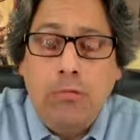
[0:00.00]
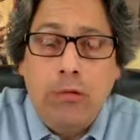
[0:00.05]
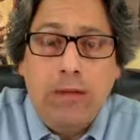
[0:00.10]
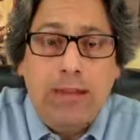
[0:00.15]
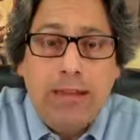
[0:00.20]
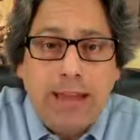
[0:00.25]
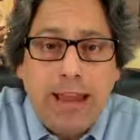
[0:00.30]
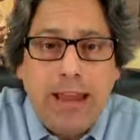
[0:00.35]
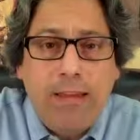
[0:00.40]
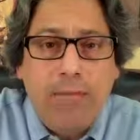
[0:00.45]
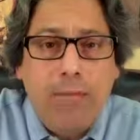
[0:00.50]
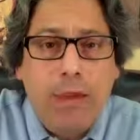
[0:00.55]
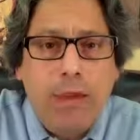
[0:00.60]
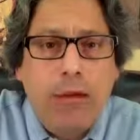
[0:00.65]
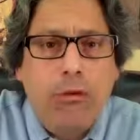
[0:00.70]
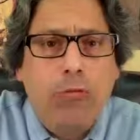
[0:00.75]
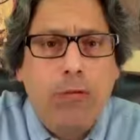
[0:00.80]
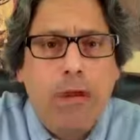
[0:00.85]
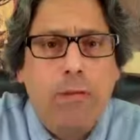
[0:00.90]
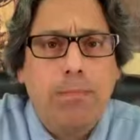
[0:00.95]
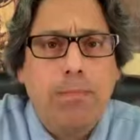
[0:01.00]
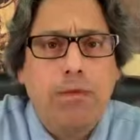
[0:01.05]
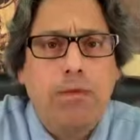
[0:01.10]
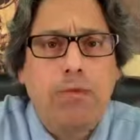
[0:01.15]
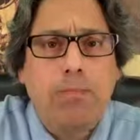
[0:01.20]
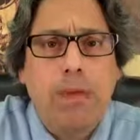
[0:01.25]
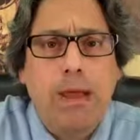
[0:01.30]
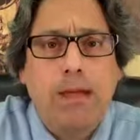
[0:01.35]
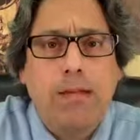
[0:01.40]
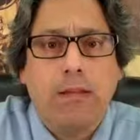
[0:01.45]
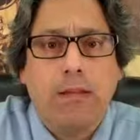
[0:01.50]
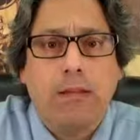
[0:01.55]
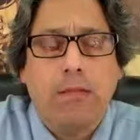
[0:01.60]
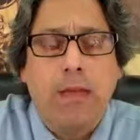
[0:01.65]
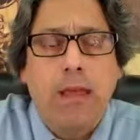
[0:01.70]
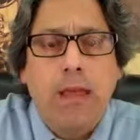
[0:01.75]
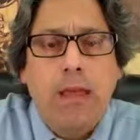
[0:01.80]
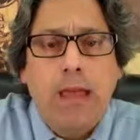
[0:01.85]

but it gave me great perspective.